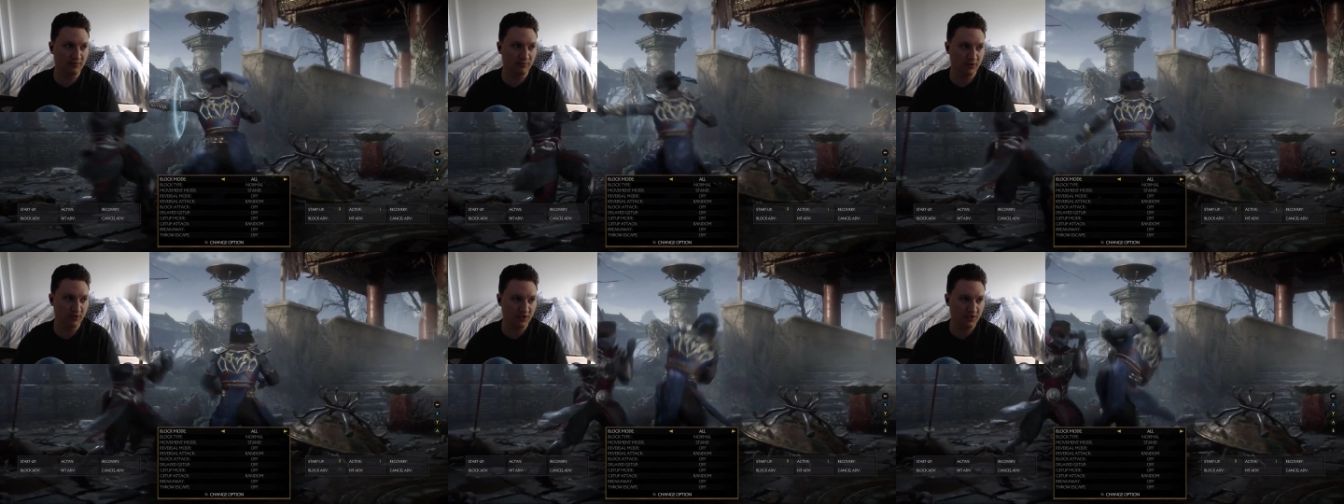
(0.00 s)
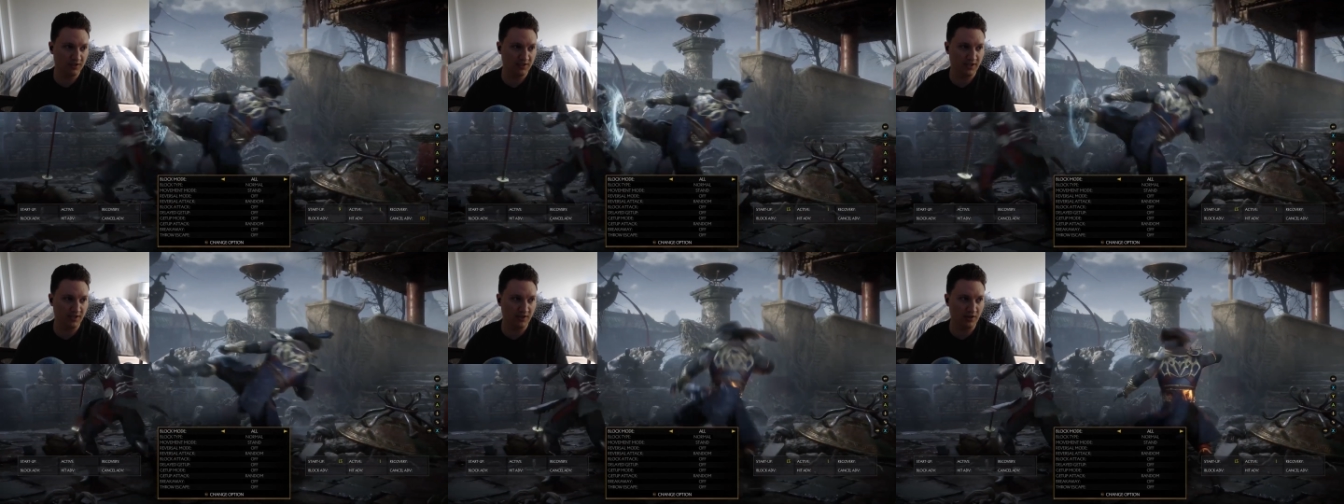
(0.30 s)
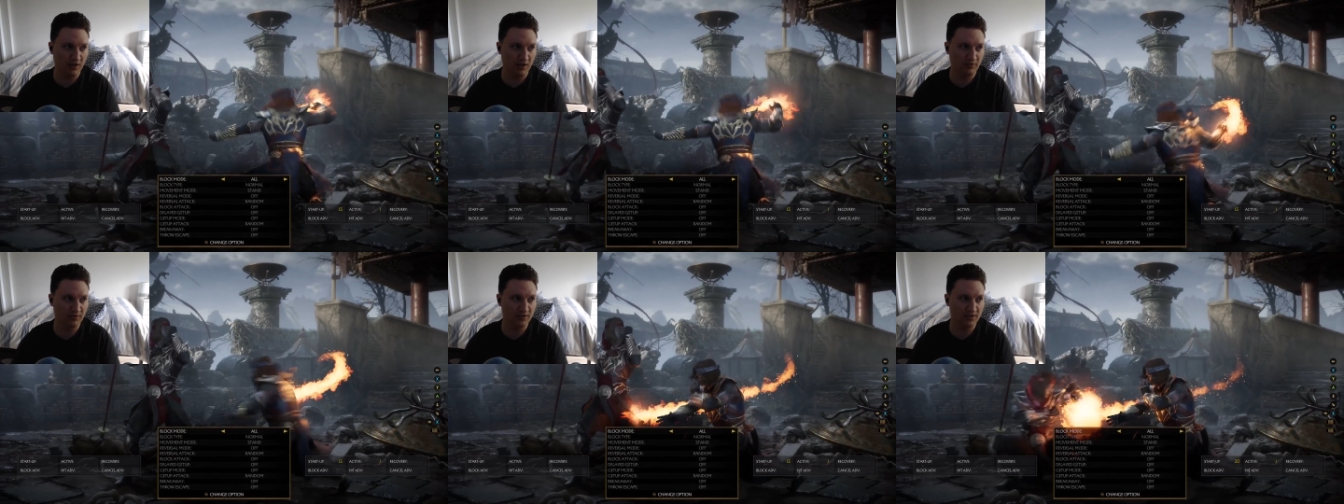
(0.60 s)
which is like
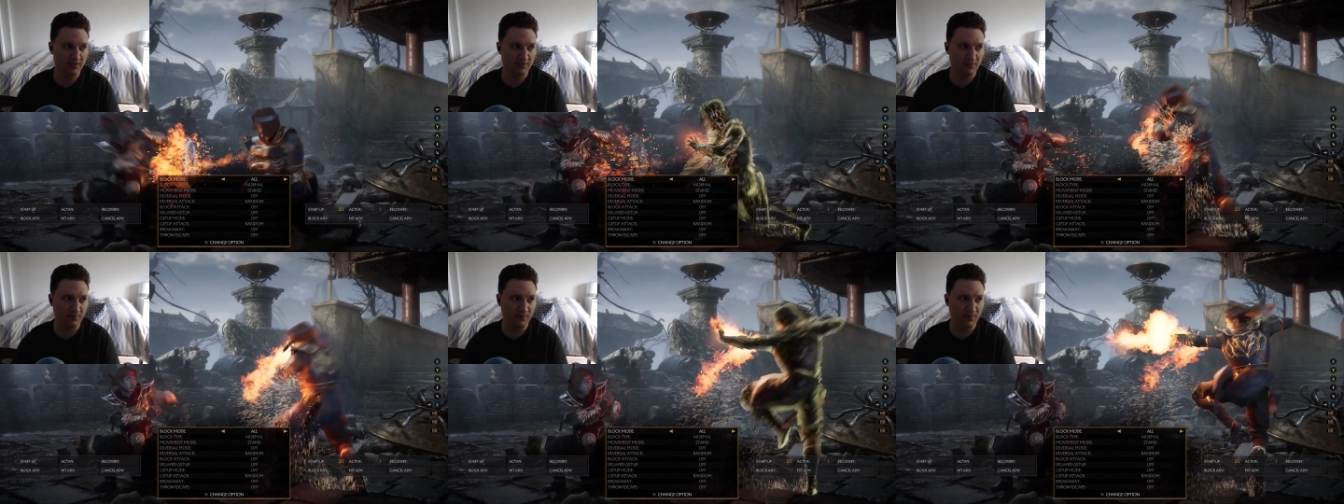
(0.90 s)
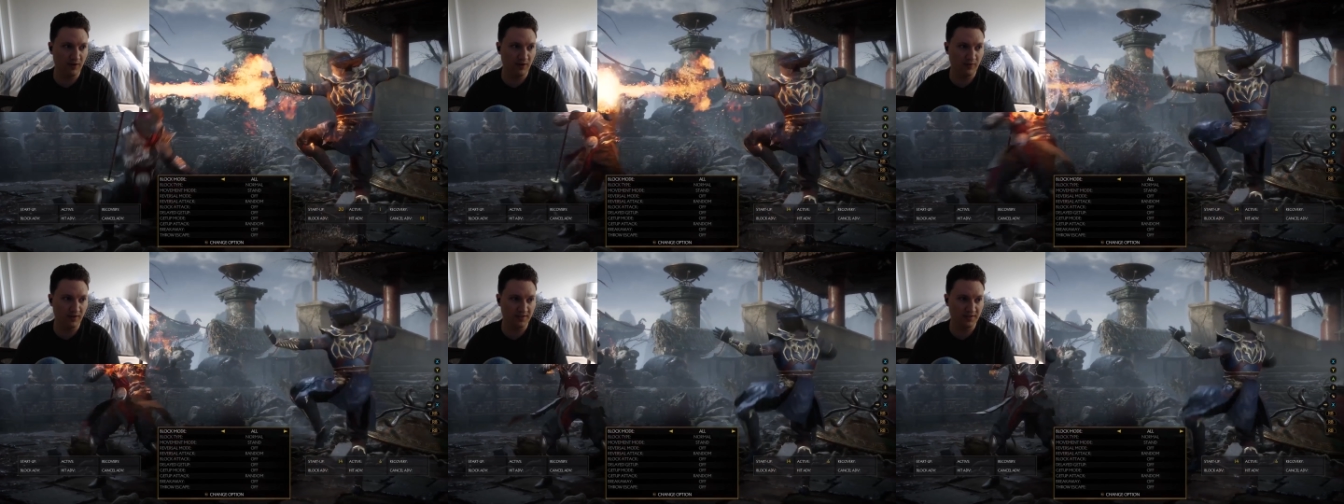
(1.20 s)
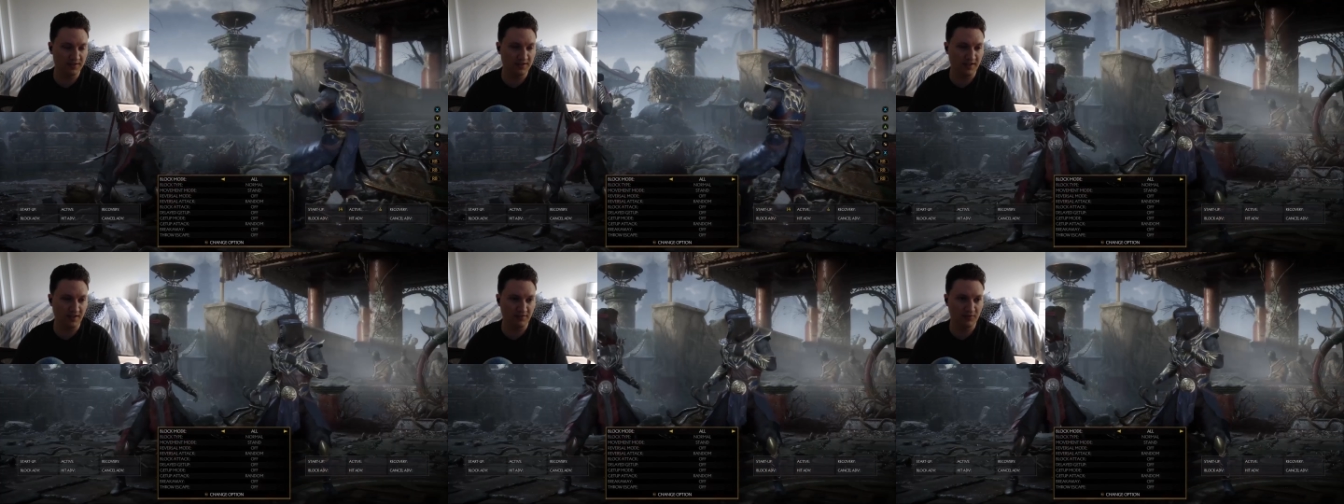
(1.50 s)
obviously very
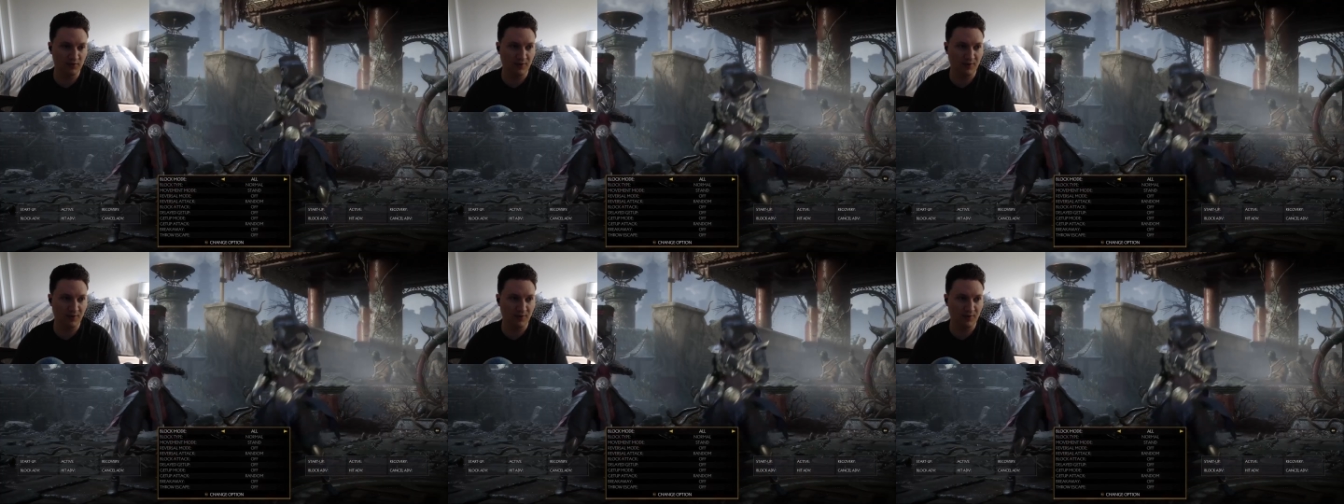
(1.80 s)
unsafe.